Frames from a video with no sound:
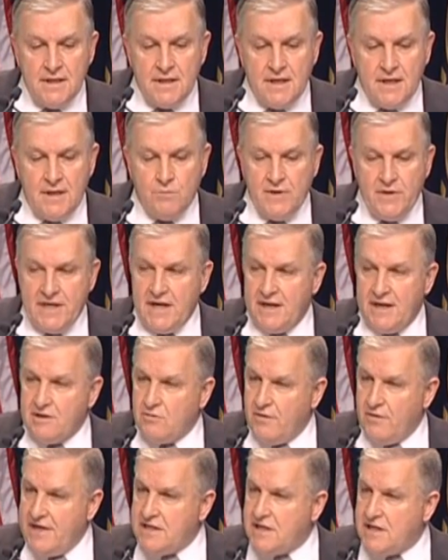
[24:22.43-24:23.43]
And we had a
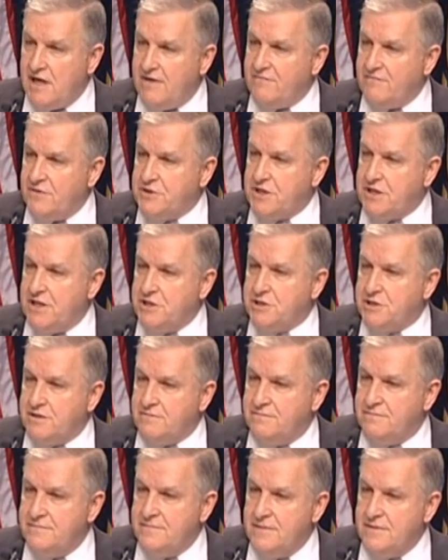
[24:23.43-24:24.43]
great
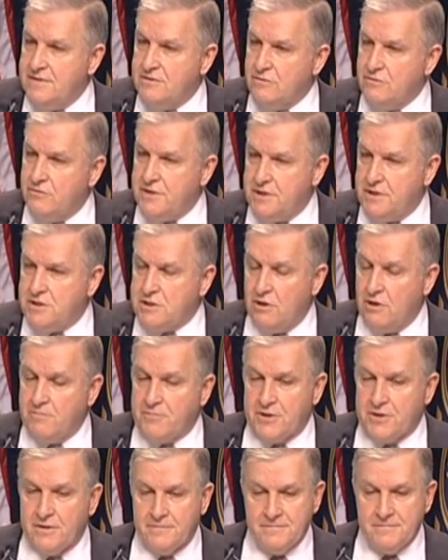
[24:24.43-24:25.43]
conversation through an
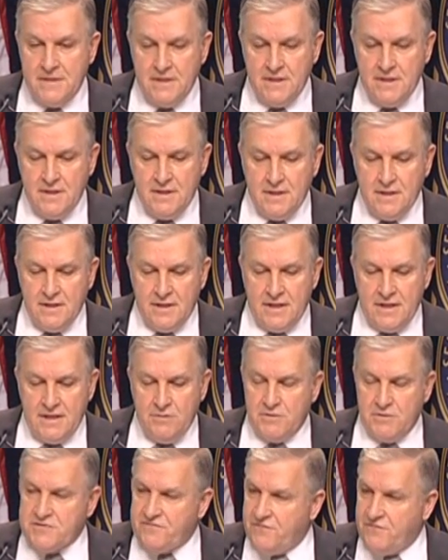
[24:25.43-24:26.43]
interpreter. And
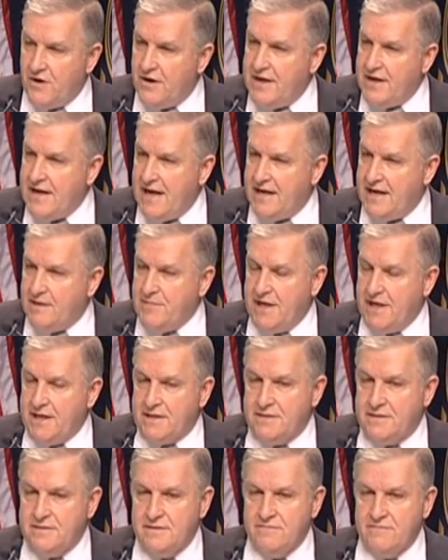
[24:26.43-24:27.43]
he was very
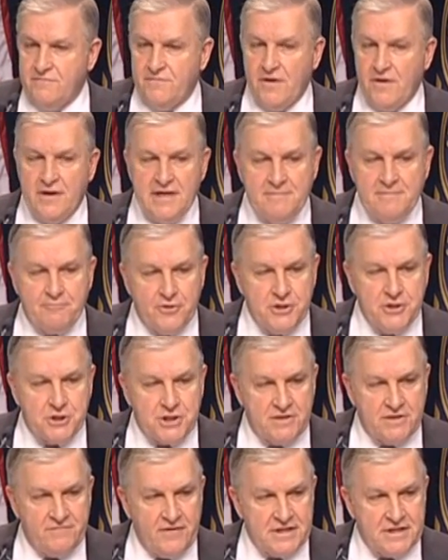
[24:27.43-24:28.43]
animated, very
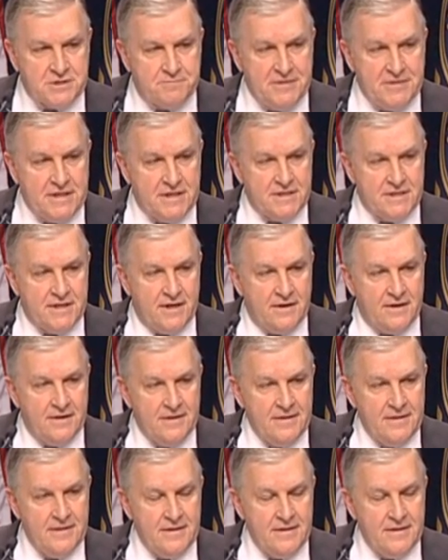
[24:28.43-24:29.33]
appreciative of us being there.